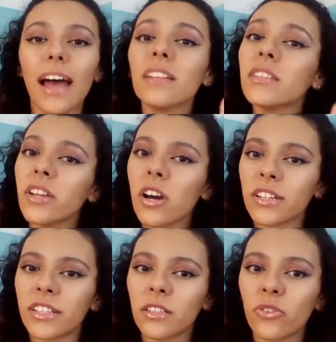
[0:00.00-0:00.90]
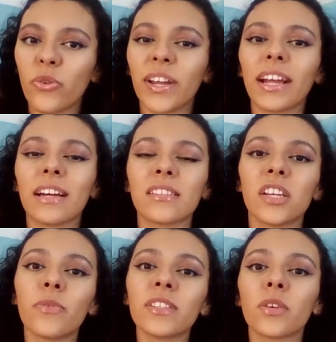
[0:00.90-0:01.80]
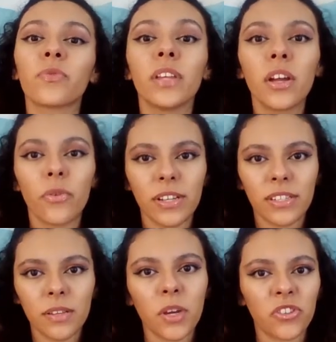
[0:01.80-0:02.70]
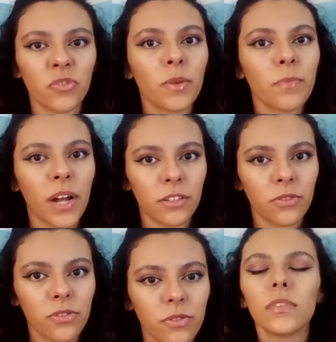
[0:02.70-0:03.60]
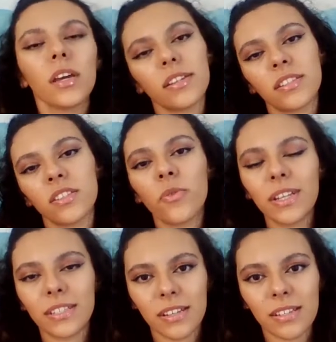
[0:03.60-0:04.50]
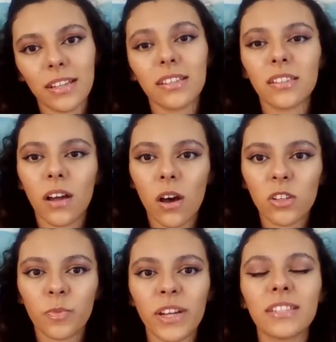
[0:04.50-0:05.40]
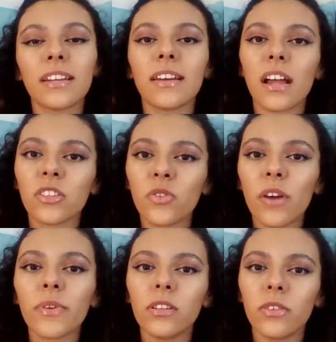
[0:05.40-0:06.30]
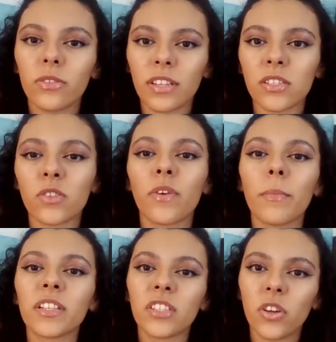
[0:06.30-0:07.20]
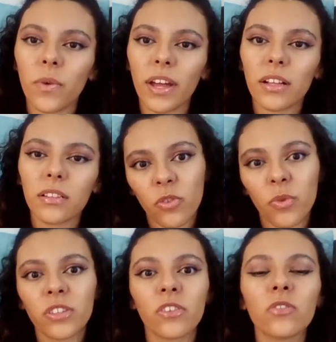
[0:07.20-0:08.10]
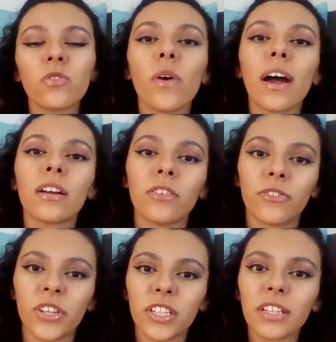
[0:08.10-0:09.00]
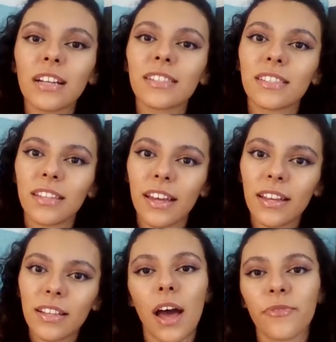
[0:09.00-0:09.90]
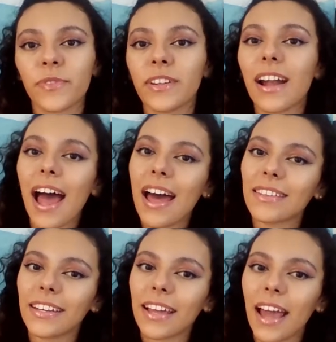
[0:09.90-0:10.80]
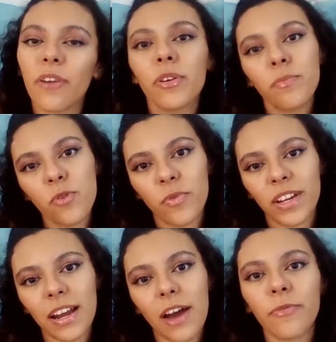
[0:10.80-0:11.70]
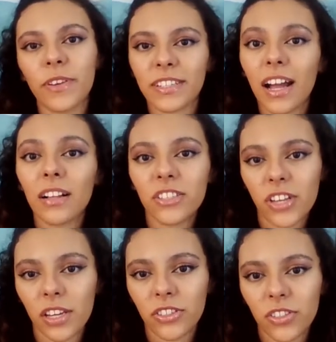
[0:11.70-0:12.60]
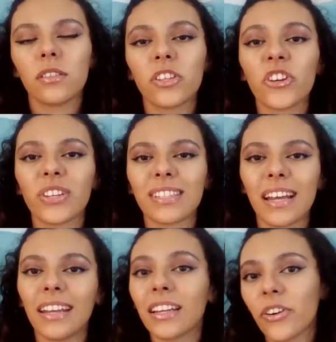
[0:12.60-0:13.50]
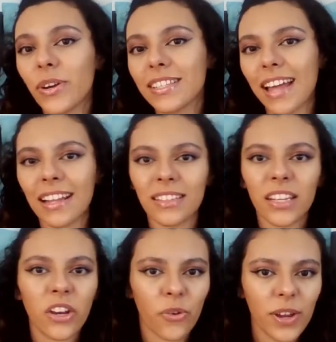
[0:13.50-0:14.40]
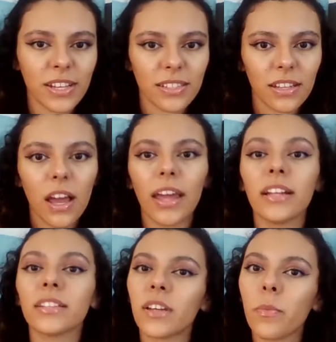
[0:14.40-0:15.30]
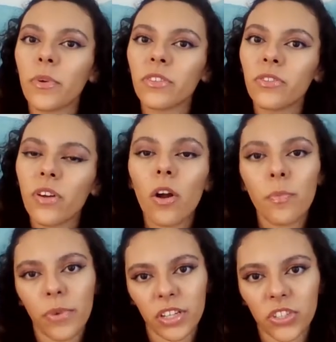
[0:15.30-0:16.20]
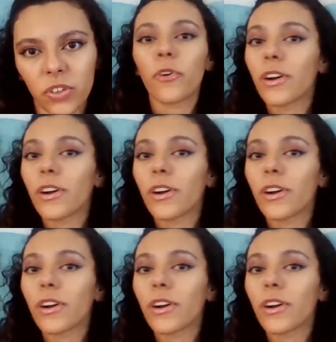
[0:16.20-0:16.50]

and the other during a series of decreasing measurement values. The hysteresis is caused by the natural reluctance of a material to return to an original state after adding and removing a physical change, such as an increase and decrease in temperature or pressure. For